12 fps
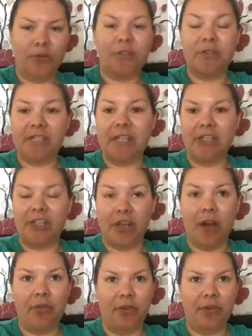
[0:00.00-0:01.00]
teaching
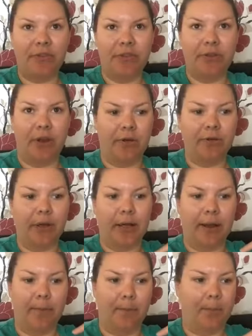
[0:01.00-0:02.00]
others,
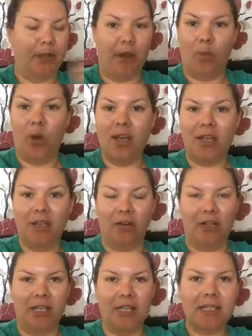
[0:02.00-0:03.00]
but I'm working
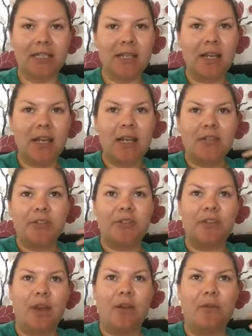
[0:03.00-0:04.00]
on it.
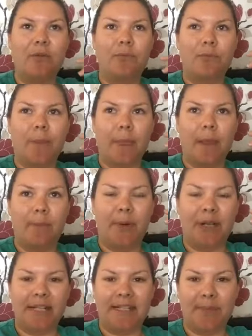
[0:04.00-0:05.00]
So,
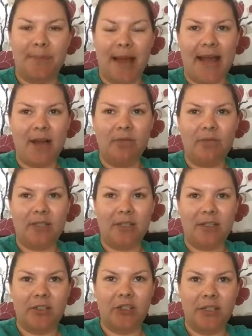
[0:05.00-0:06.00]
but it's about
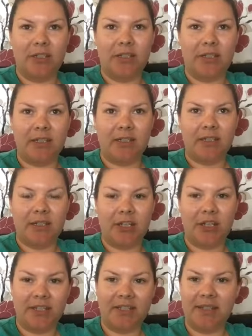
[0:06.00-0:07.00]
just
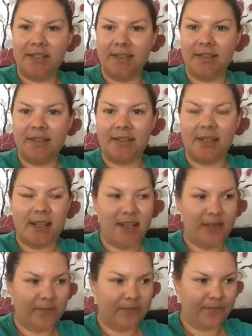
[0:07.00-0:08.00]

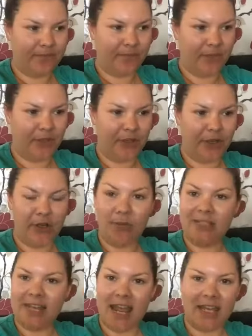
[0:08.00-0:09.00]
consistency,
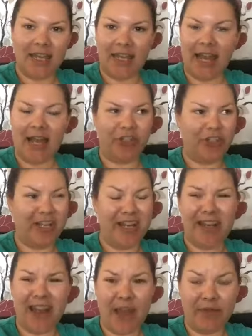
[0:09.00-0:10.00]
taking action,
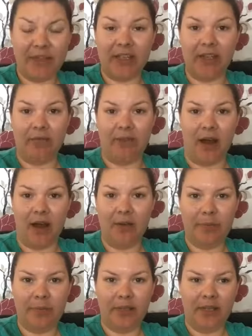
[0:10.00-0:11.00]
never give
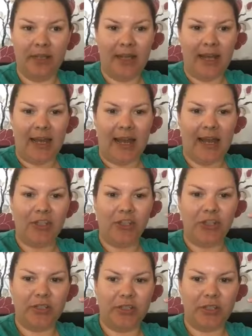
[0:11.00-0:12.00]
up, and
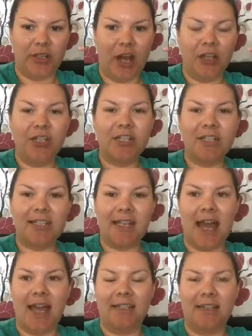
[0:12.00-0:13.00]
just
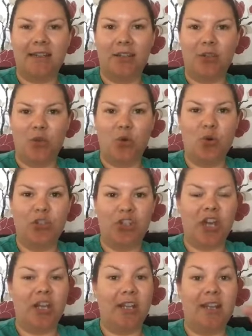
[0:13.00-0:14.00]
understanding that your
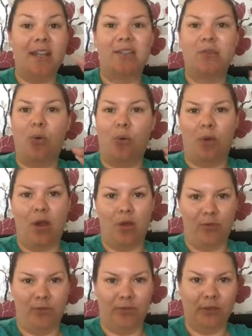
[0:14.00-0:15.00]
journey is your
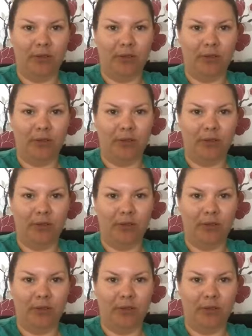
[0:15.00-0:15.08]
own.